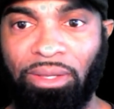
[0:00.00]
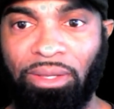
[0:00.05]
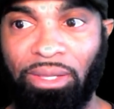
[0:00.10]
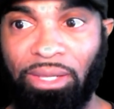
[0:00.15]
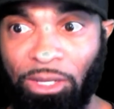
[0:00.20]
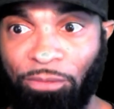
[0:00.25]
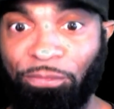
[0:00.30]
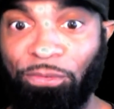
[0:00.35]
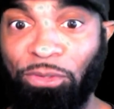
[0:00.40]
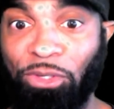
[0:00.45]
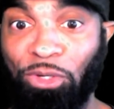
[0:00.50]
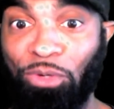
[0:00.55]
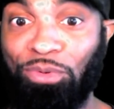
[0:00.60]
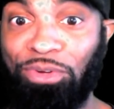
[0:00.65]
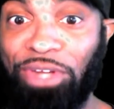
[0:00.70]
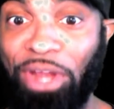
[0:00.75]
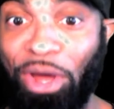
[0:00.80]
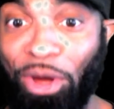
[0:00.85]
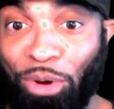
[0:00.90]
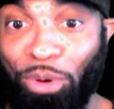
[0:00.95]
If
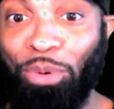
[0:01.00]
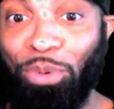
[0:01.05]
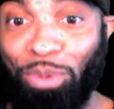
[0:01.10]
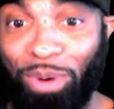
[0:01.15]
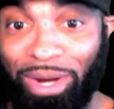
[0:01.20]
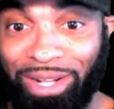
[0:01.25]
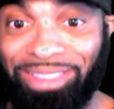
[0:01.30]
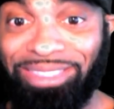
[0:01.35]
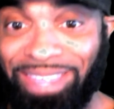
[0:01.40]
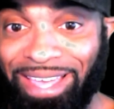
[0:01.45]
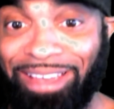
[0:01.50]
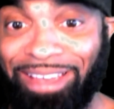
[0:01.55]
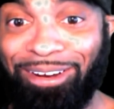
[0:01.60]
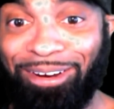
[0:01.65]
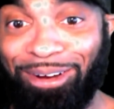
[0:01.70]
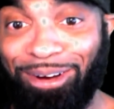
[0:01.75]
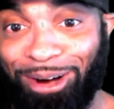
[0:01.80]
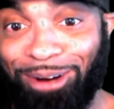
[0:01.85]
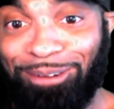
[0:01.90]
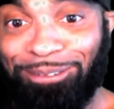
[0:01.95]
you know what they
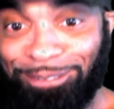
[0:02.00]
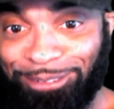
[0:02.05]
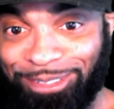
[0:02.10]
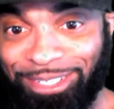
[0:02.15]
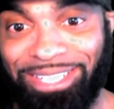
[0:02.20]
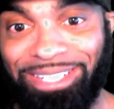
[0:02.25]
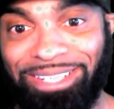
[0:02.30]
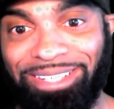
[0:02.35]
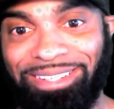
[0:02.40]
are offering.